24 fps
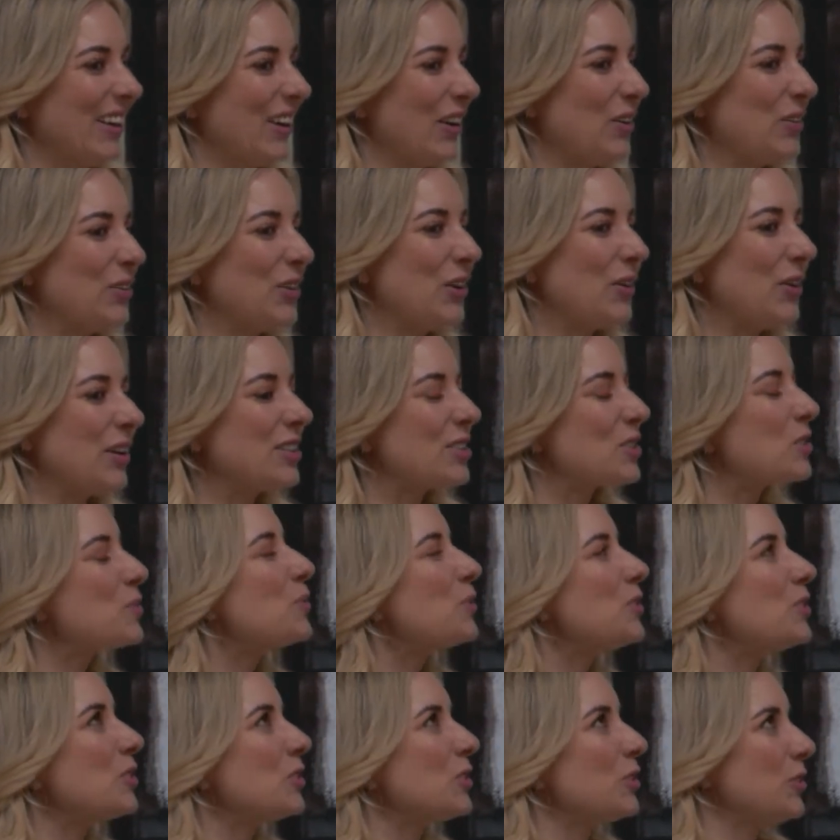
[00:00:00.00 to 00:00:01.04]
oh no, I just
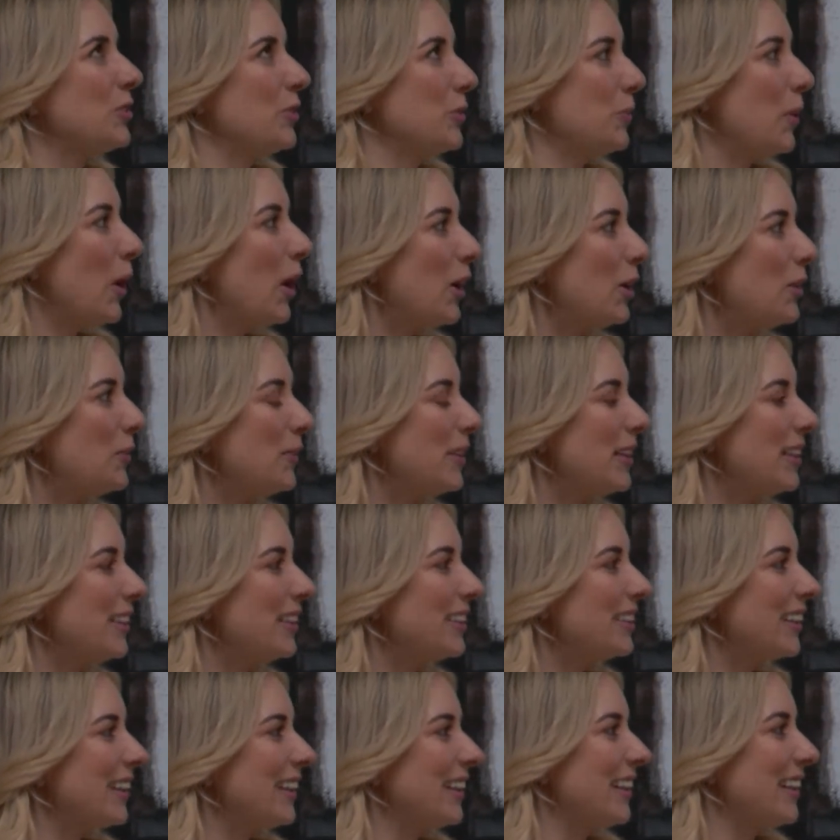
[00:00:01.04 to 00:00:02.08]
moved to a new
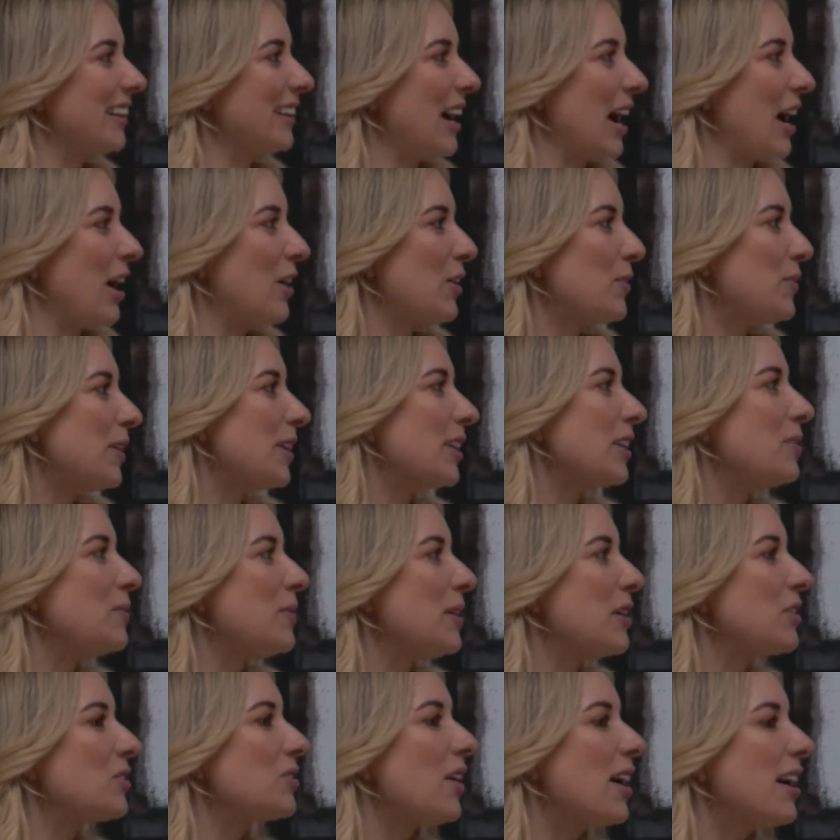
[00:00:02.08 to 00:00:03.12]
apartment. Like, how am I gonna
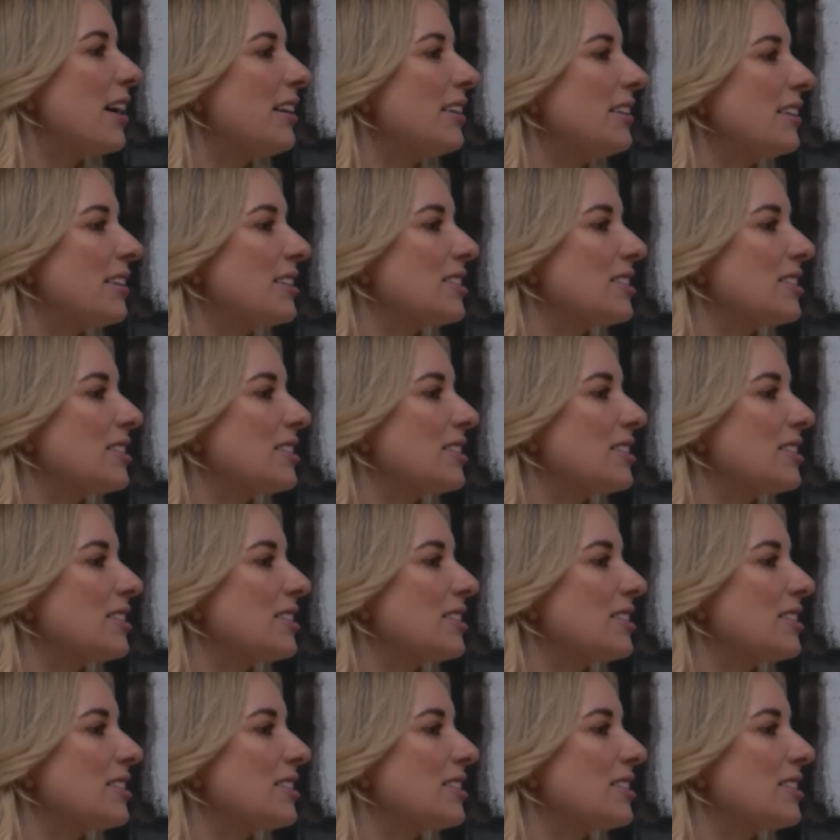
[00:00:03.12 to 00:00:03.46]
make rent?